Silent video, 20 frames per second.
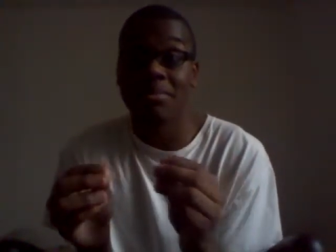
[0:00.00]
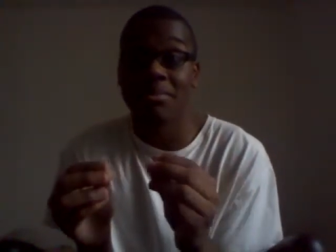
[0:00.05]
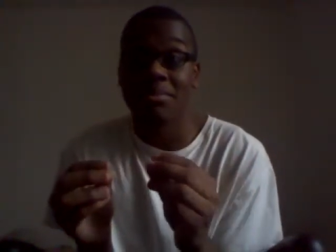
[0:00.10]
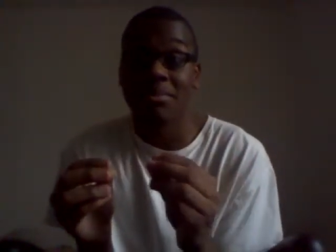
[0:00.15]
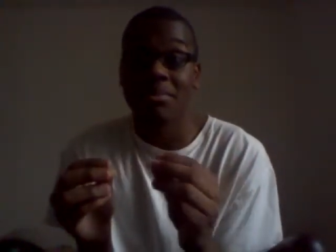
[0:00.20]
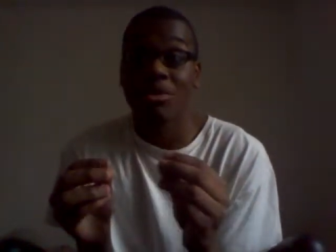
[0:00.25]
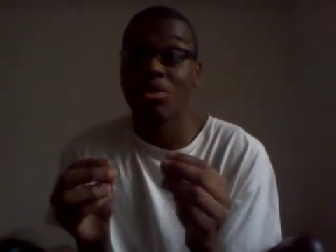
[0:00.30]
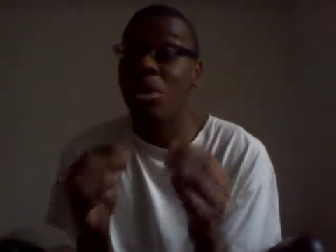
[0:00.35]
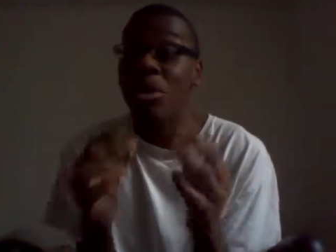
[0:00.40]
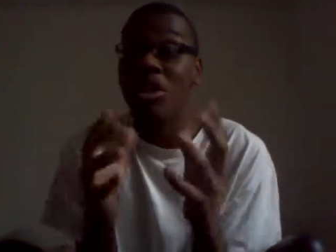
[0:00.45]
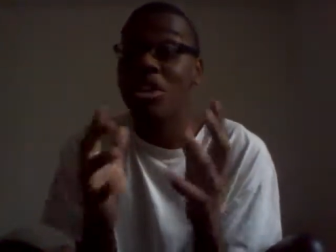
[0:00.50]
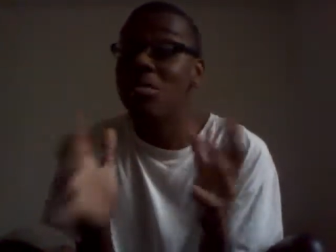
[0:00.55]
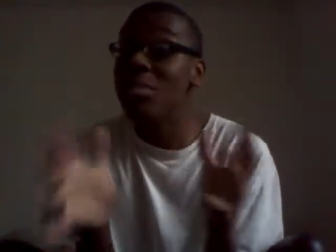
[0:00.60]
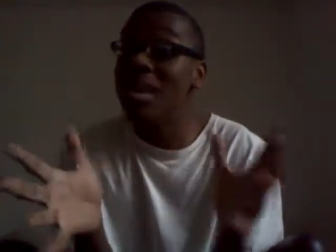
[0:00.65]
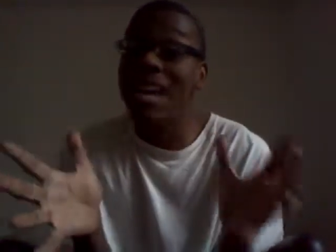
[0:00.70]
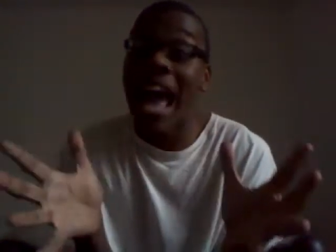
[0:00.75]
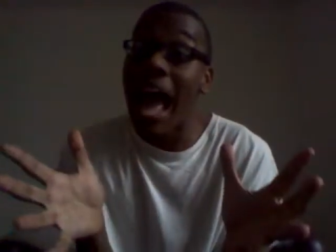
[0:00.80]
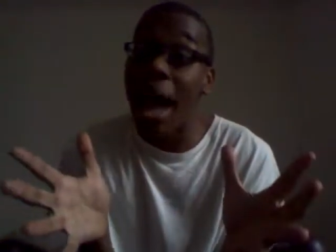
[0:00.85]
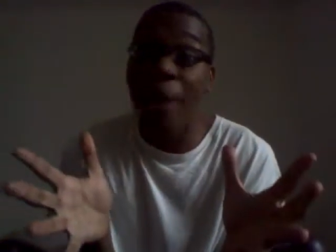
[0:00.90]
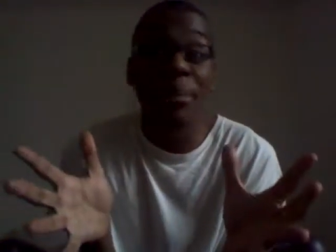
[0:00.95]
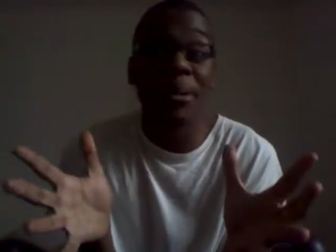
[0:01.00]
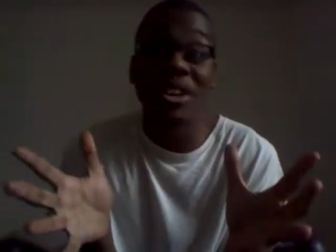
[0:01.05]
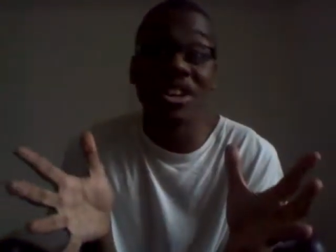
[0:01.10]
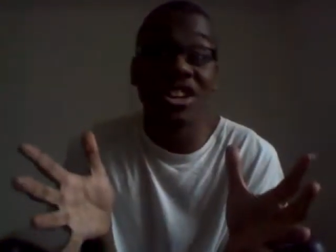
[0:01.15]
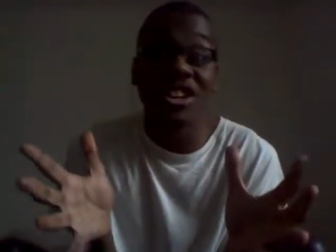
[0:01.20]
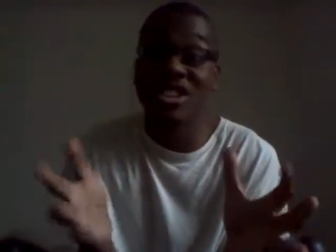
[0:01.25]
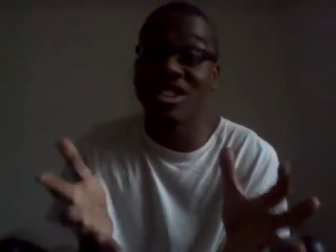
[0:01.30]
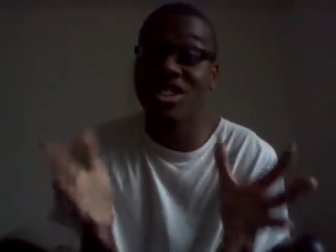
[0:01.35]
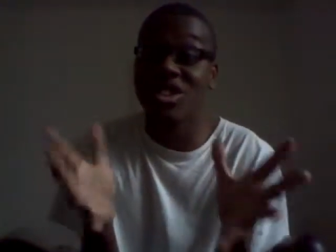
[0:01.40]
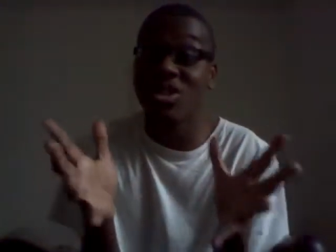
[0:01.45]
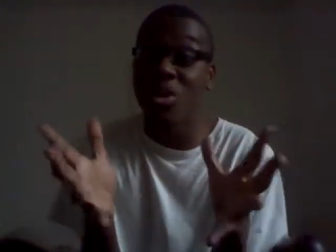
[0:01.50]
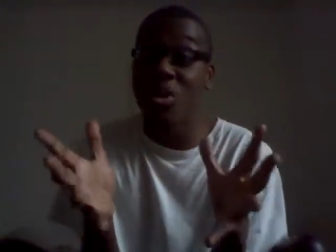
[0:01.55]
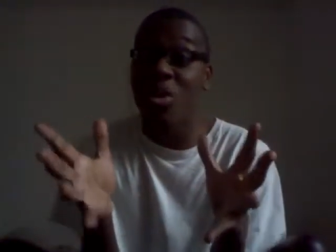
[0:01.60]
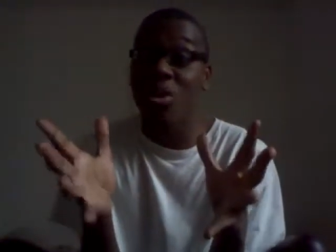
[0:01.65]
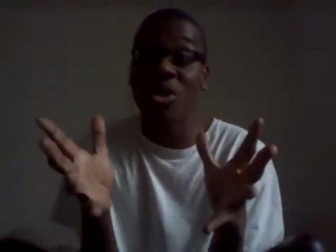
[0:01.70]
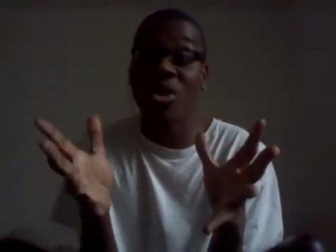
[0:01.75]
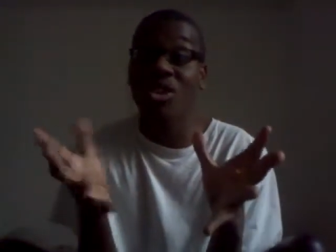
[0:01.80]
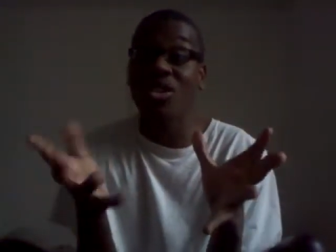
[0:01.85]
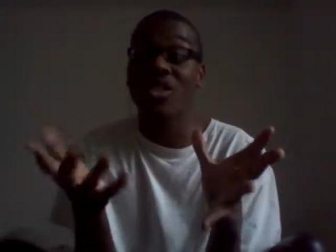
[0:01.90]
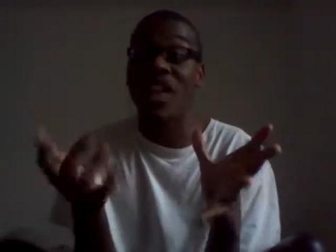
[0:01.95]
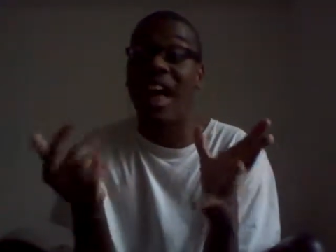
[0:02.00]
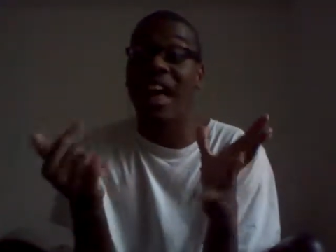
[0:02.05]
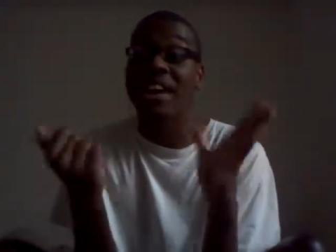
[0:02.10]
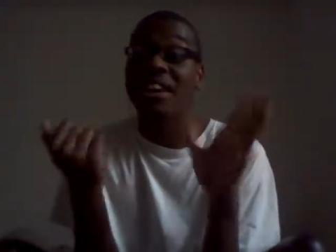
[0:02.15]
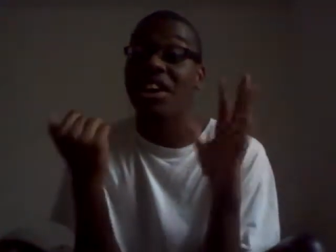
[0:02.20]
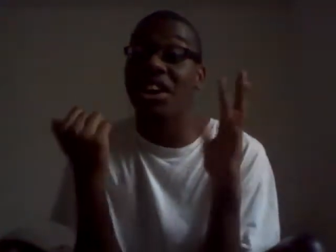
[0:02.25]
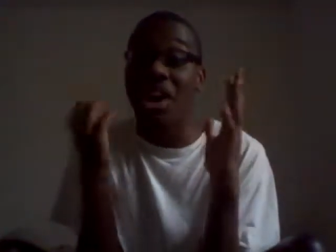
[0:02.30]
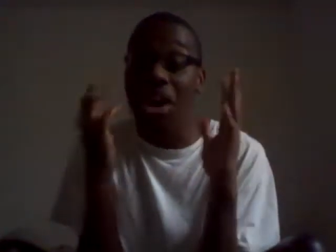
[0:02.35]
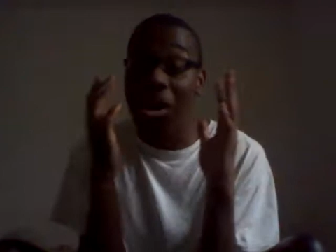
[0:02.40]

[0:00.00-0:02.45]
whether it be happiness or like, oh